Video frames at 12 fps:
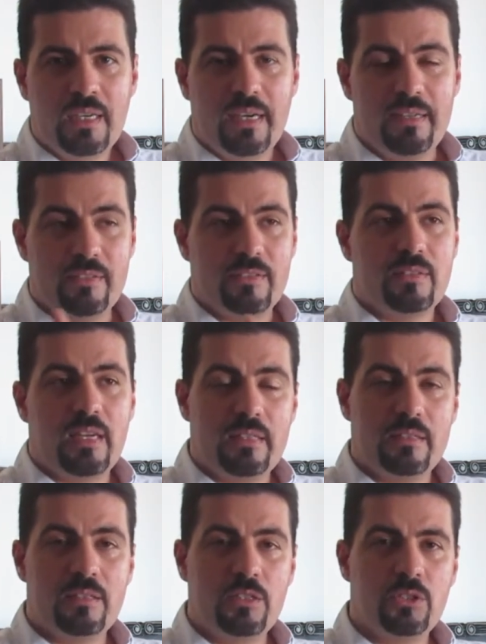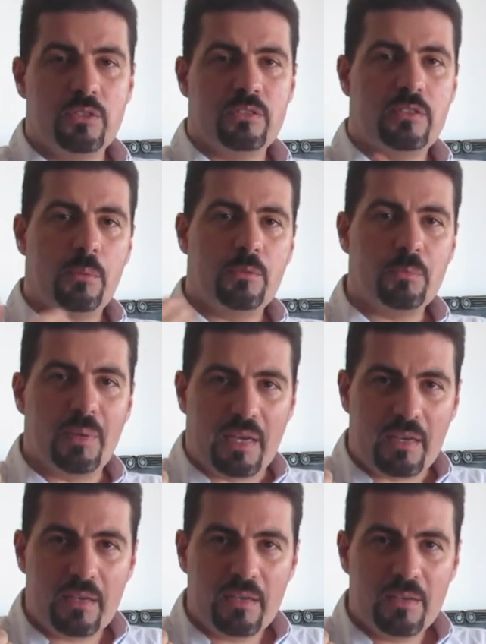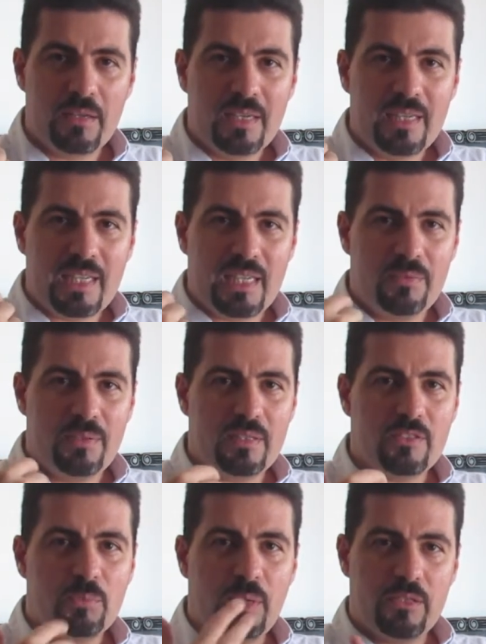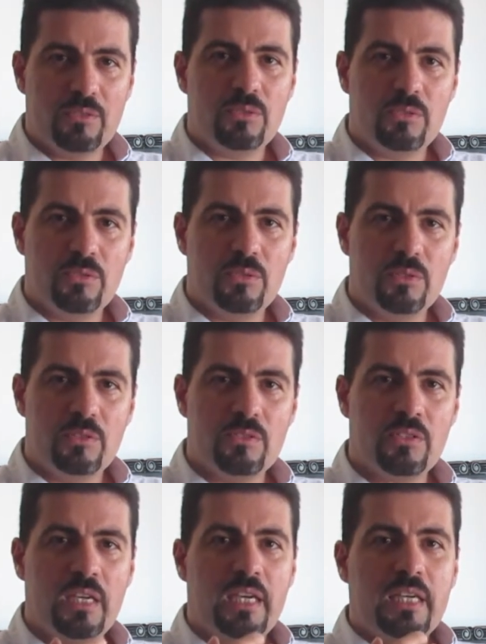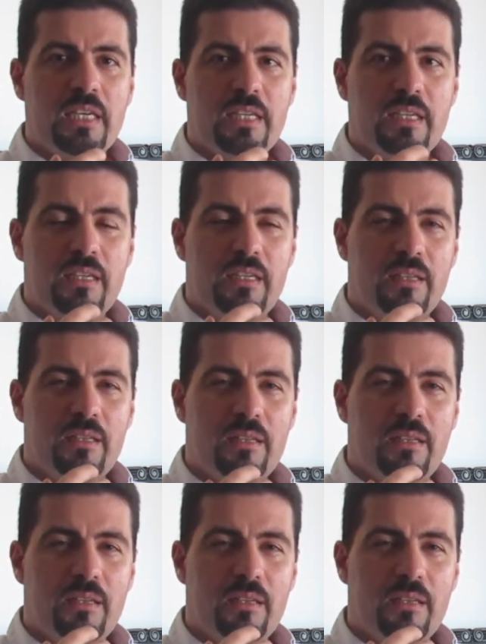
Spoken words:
And the teacher steps back, giving space to students and